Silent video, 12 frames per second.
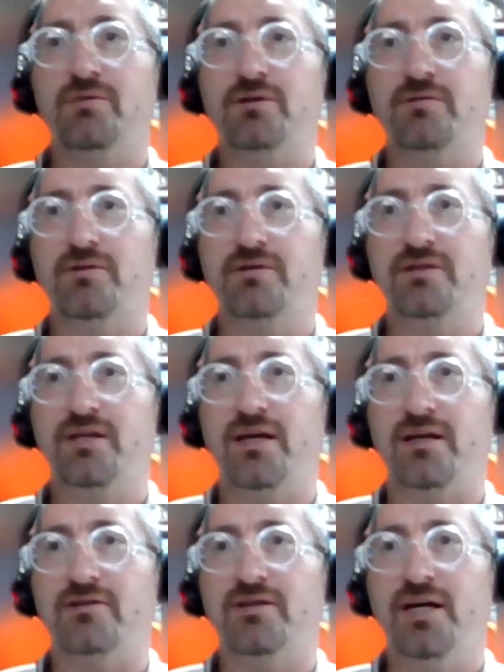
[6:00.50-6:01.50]
the Zera Shimshon is
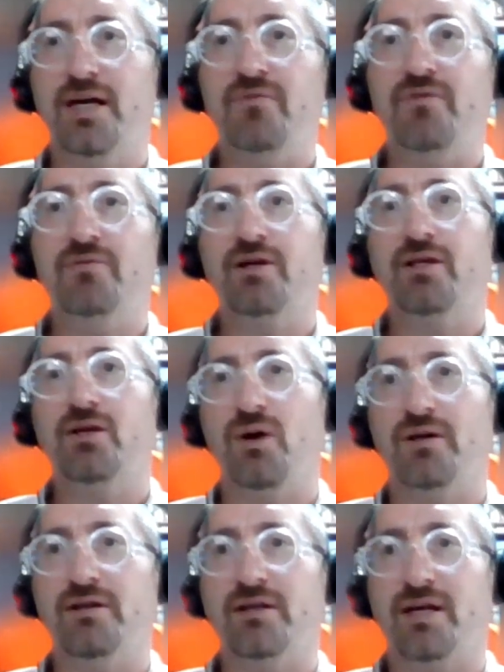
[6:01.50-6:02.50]
saying is, if he really
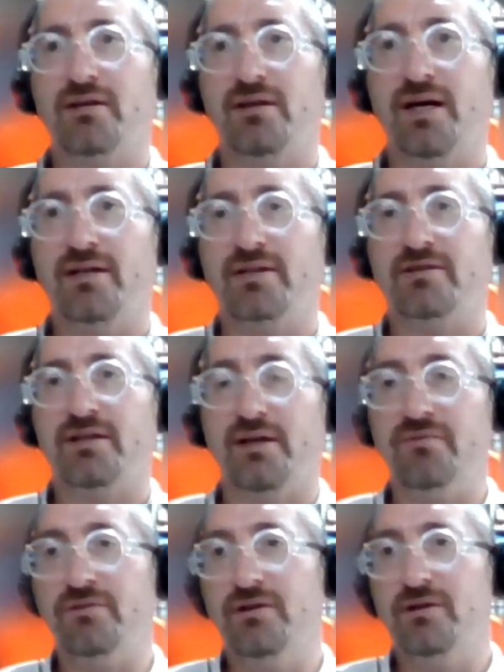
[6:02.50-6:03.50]
want to get the land as a
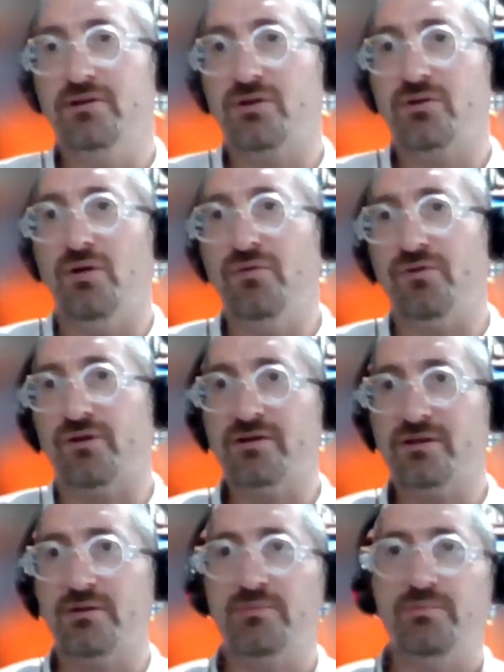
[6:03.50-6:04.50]
gift, so go
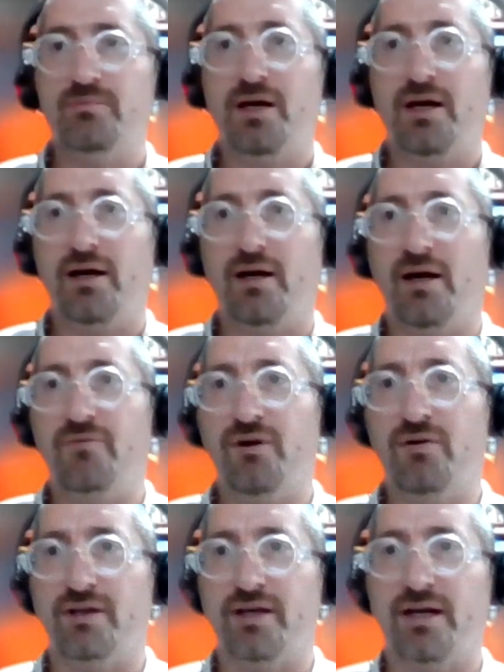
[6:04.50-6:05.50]
first to
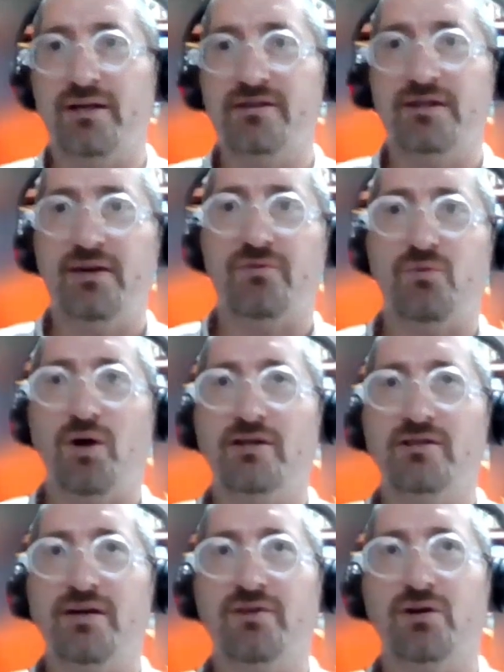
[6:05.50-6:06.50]
Ephron and get it as a gift.
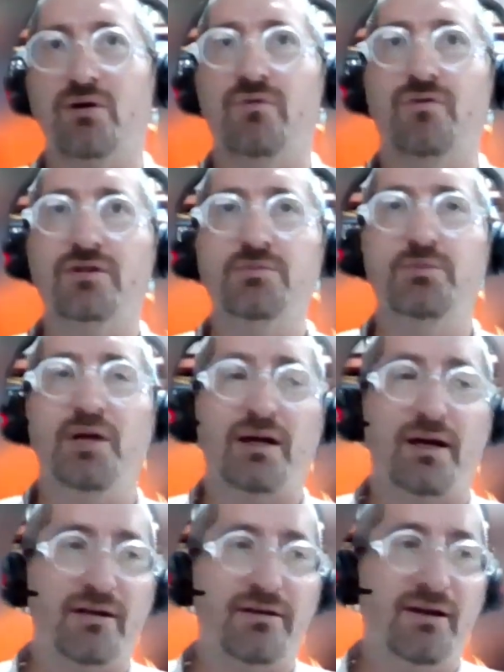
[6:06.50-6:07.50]
Why does he have to go first to
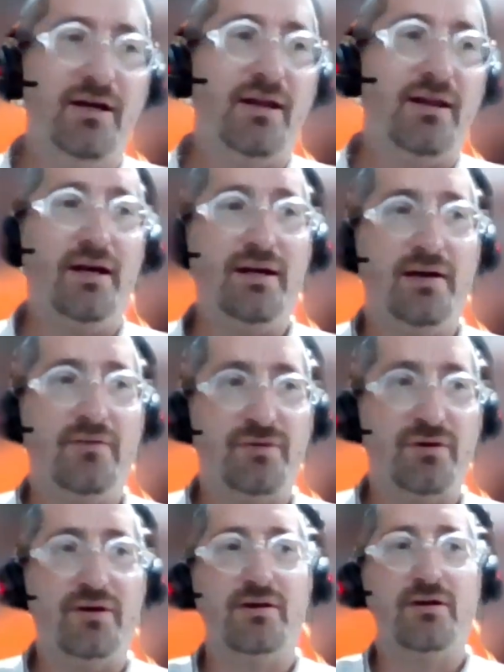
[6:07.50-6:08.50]
Bnei Chet, then
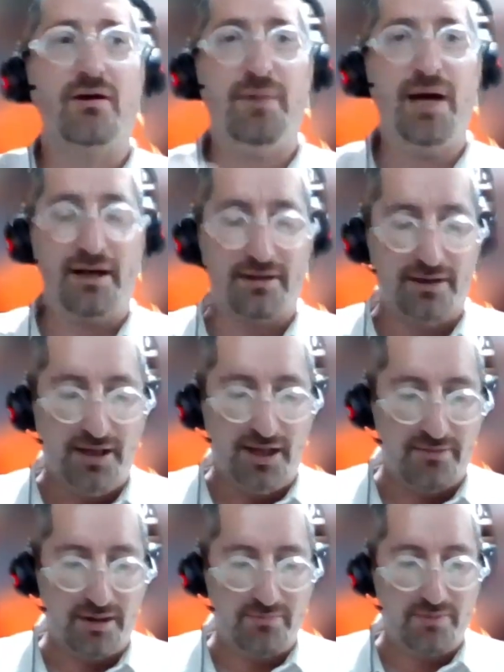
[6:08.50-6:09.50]
Ephron, and come back
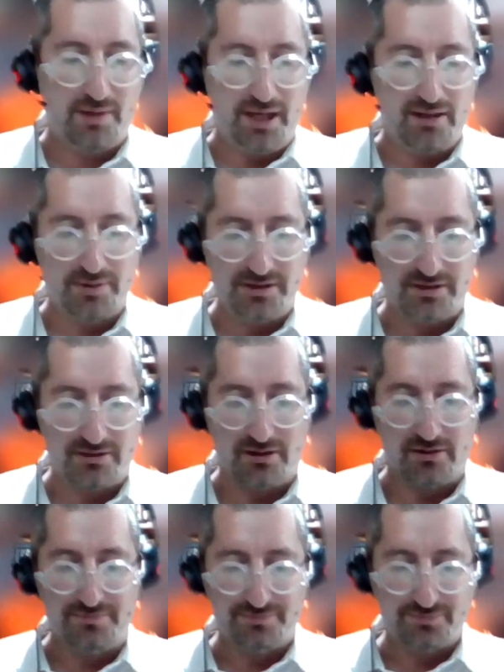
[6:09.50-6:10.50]
and then make a business
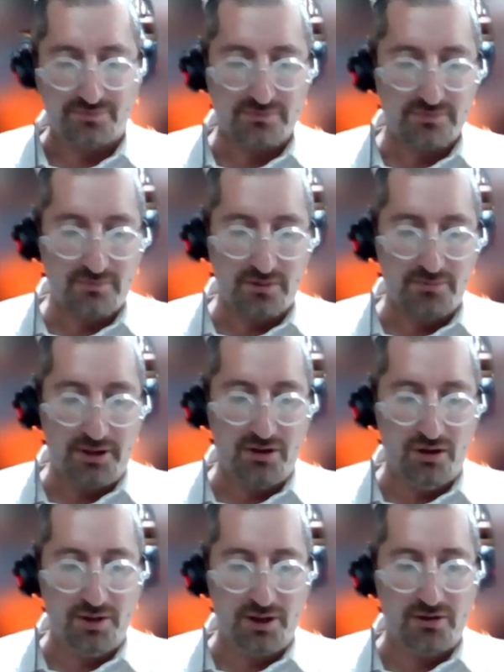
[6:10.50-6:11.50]
deal? Right,
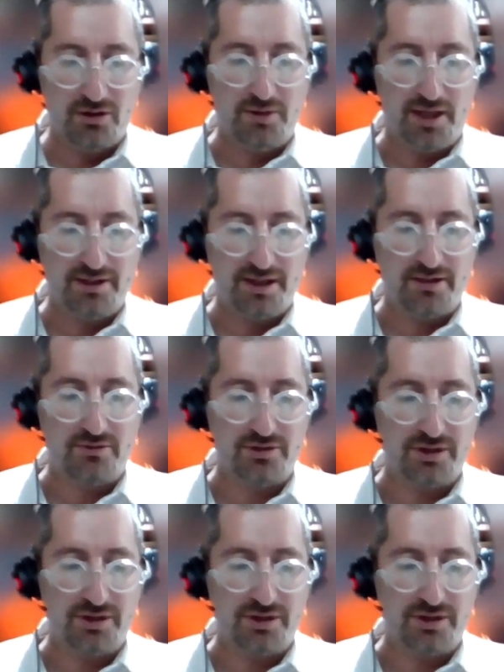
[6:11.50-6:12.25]
so he says our first